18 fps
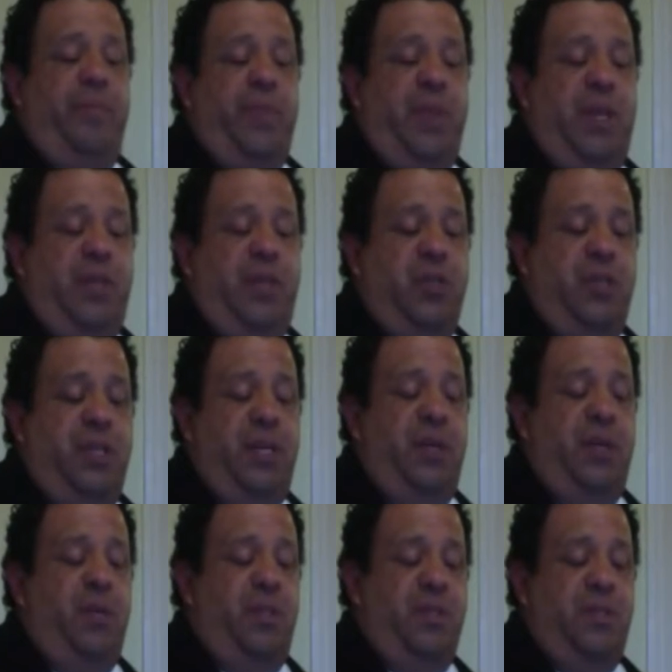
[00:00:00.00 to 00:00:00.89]
that you
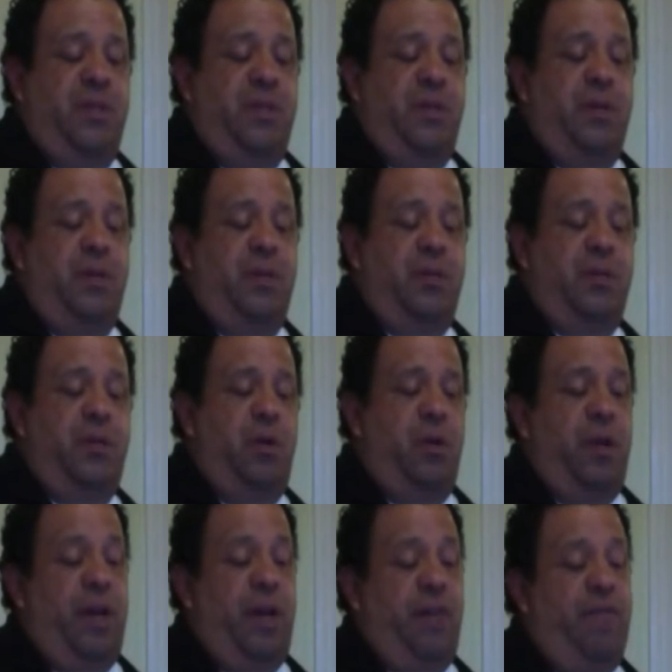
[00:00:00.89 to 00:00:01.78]
did was, it's
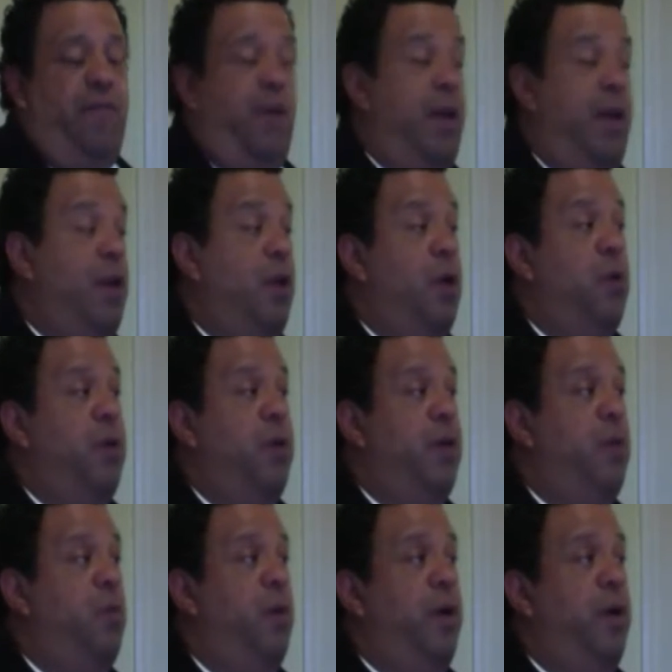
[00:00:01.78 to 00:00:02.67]
called like front
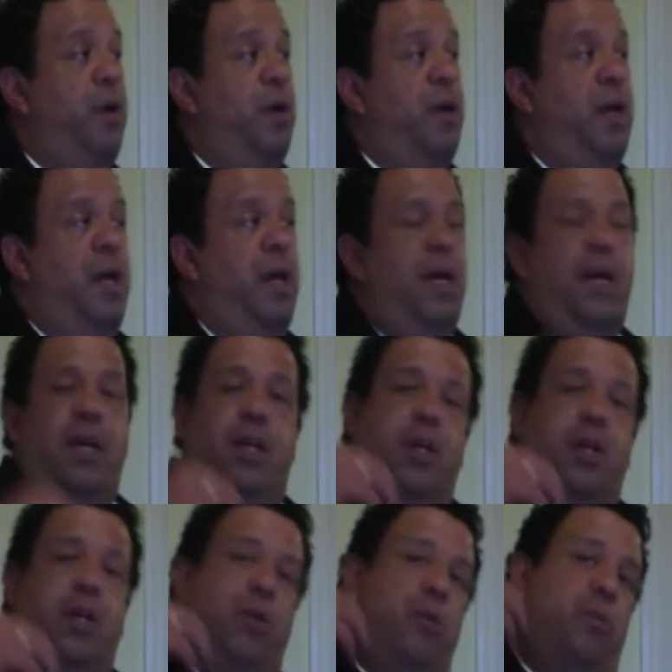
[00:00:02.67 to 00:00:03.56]
loading, where
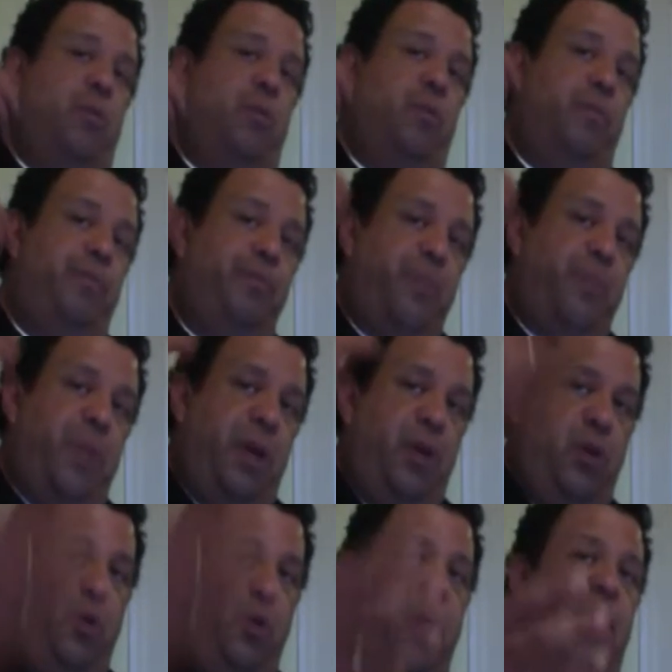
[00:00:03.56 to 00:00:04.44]
you
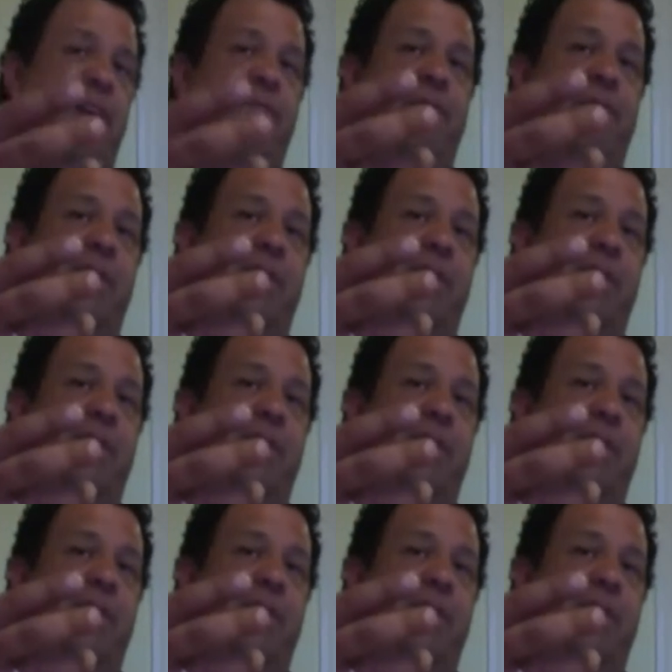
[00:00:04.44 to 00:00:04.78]
give